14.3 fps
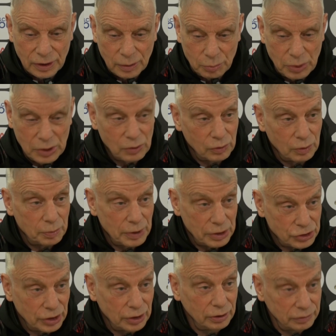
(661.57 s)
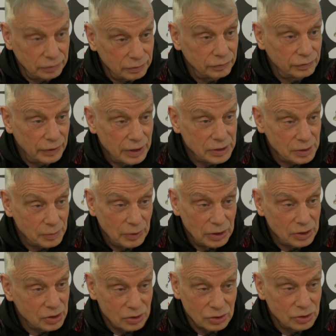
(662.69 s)
be under pressure for 80
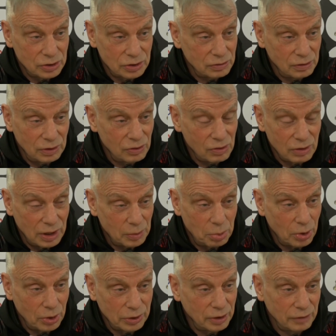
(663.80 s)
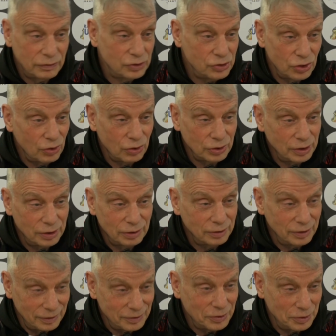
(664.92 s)
minutes, because you don't get a point if you draw.
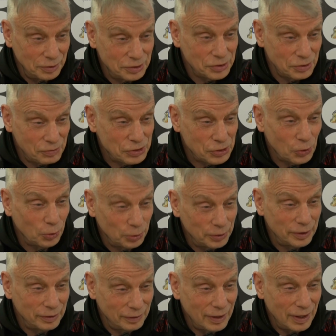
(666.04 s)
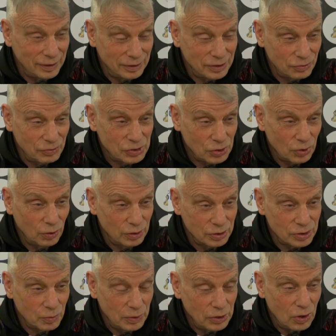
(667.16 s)
There's a result, and there's a result that's
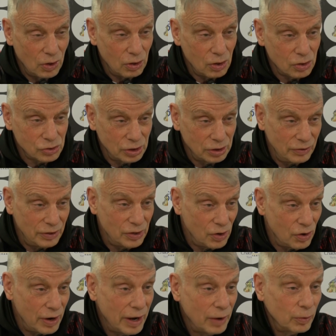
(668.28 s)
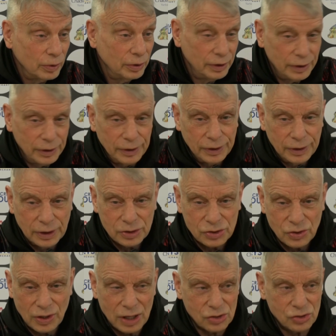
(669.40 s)
a win or loss, and you're in or out. And
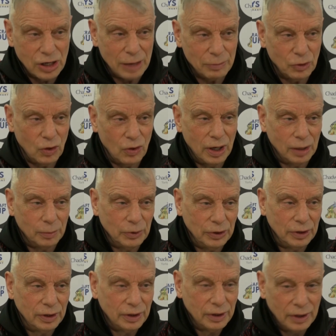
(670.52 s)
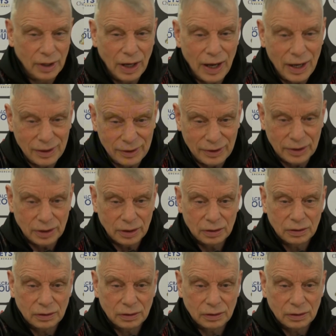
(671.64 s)
so that trapdoor element, I think,